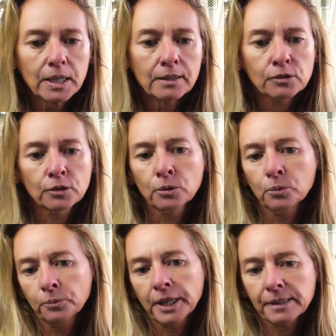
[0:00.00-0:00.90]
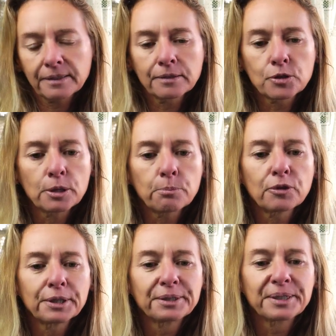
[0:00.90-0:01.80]
So that's a tip
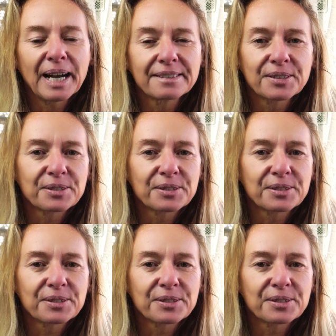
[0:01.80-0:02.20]
for you guys,